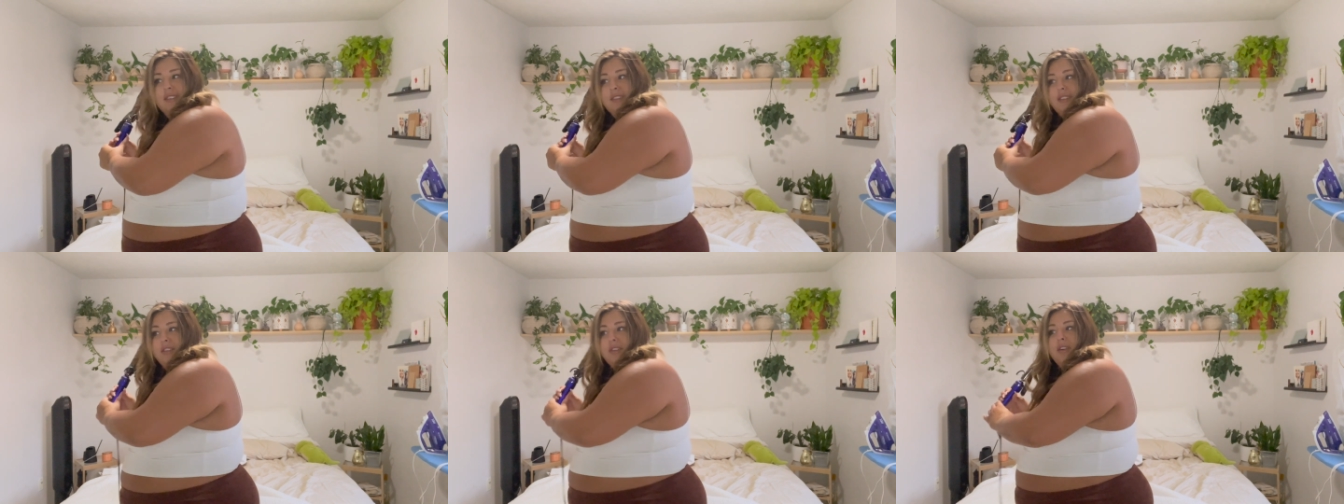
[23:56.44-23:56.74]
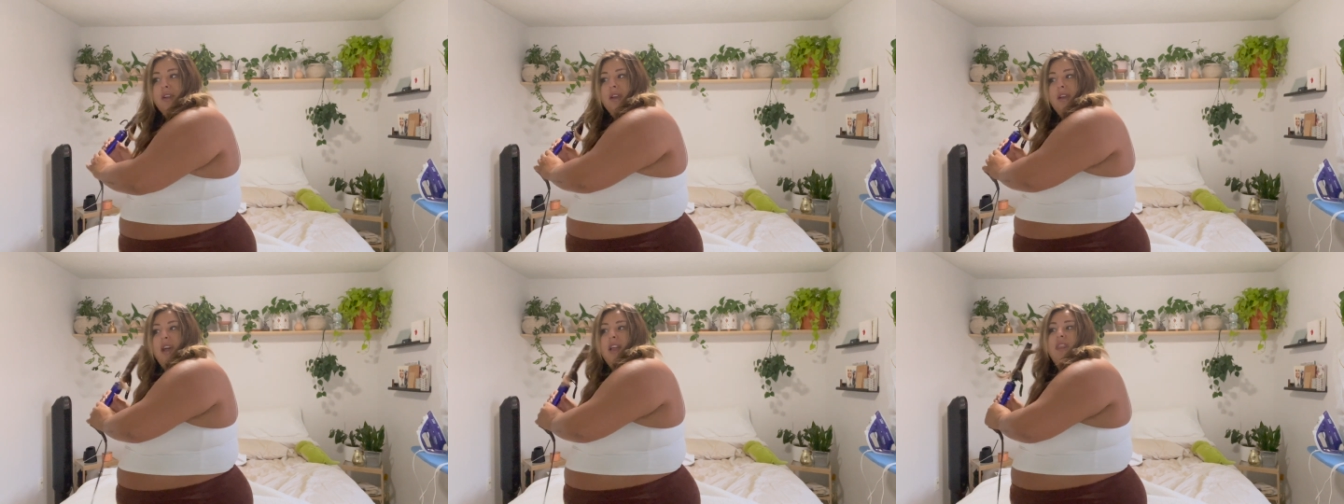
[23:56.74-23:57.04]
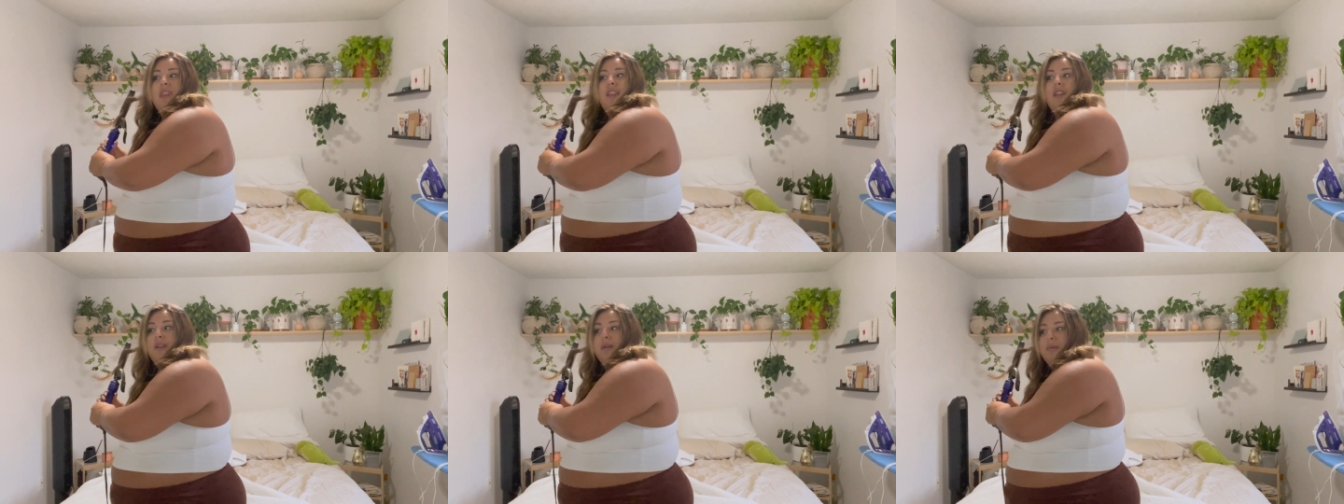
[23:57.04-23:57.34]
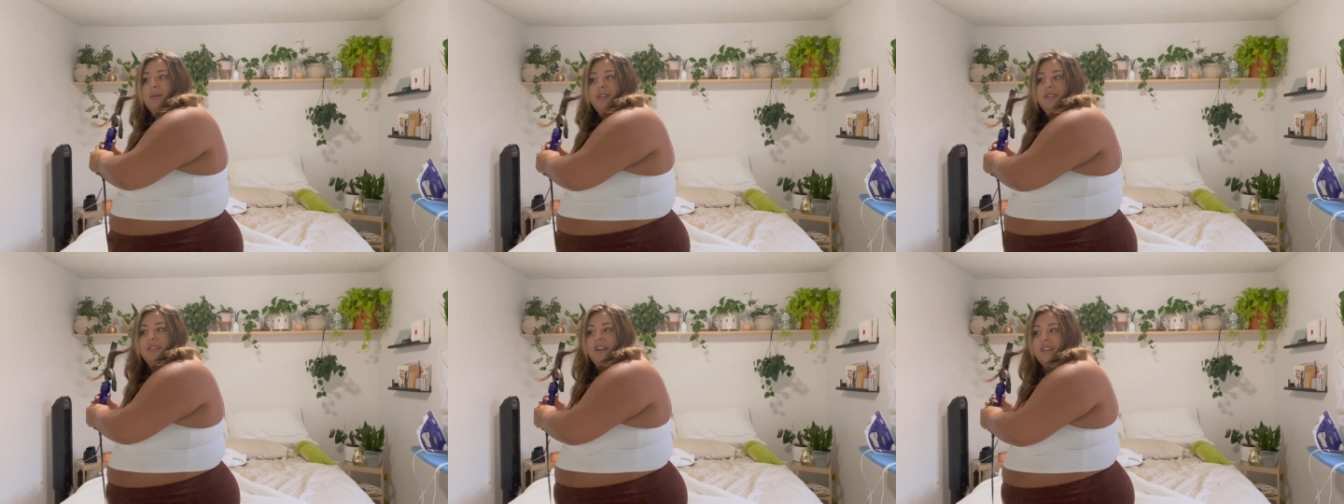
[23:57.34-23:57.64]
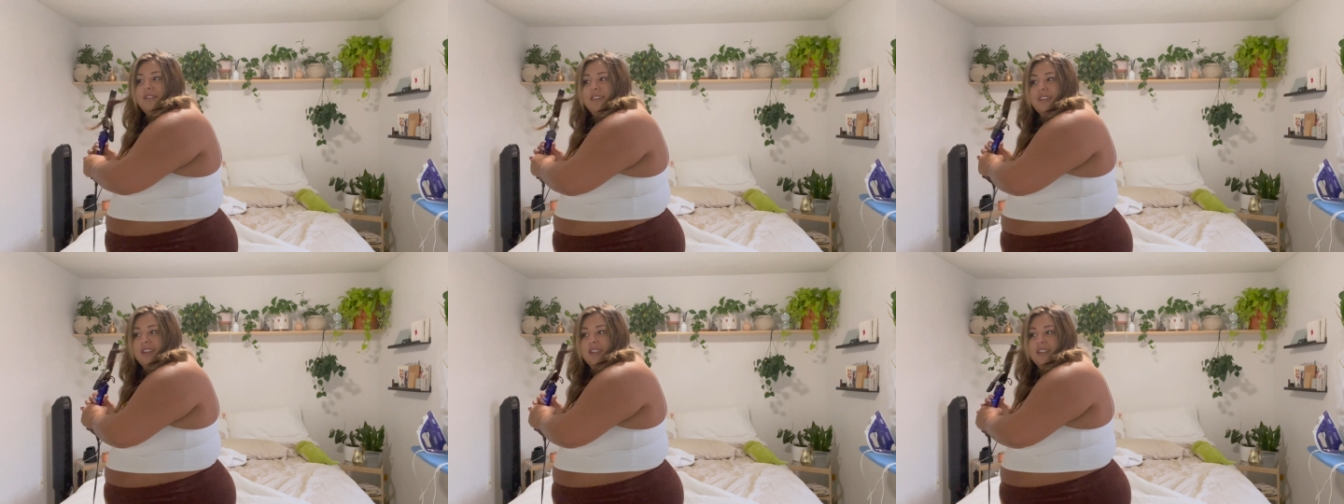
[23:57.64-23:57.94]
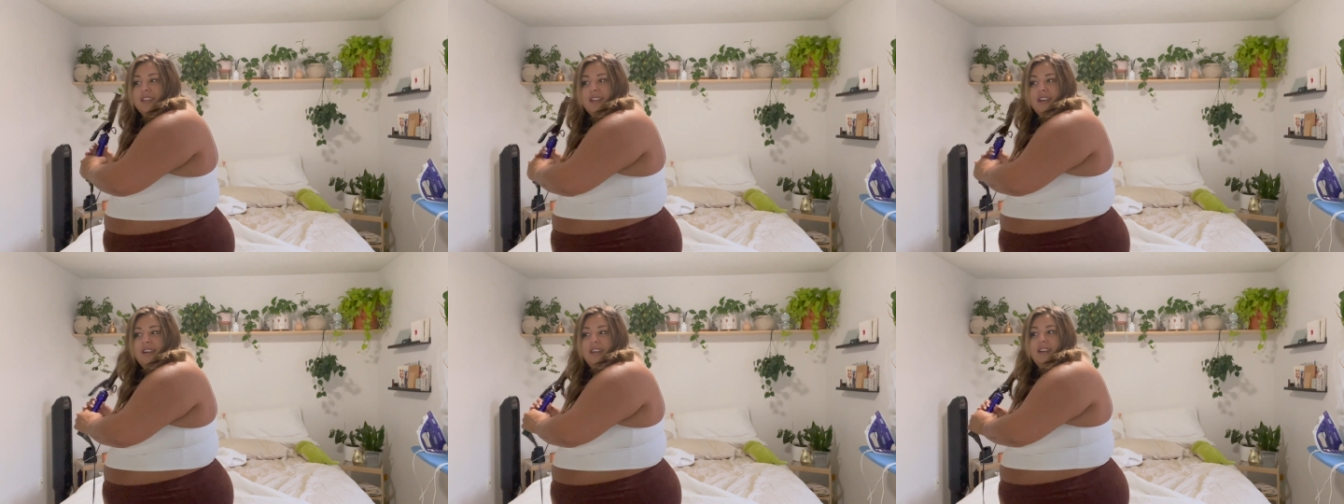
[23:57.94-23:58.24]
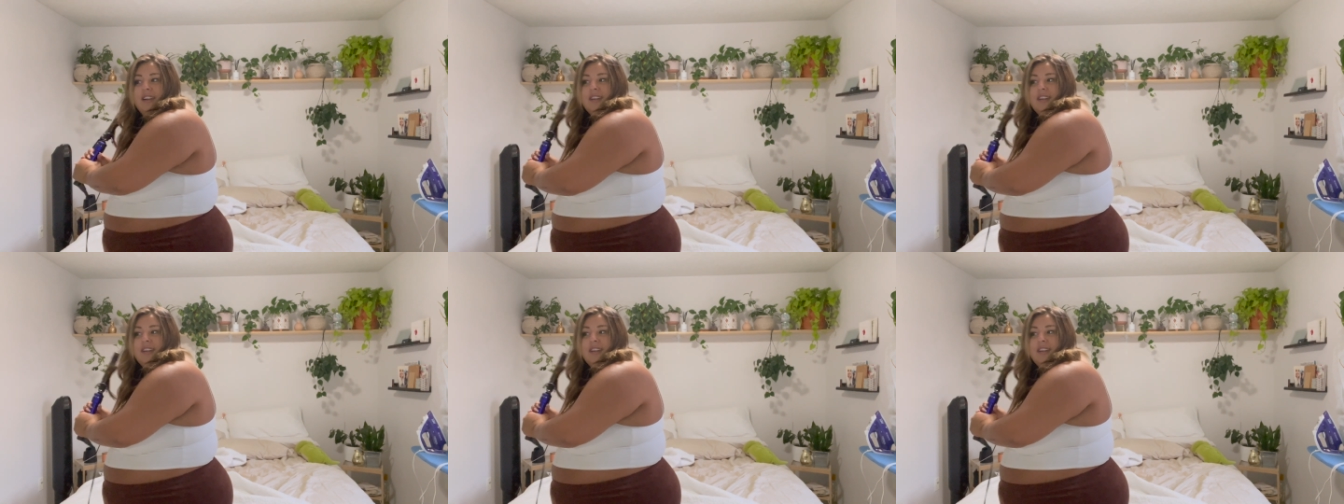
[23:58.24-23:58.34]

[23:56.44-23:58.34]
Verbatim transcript: you get a little bit of everything there,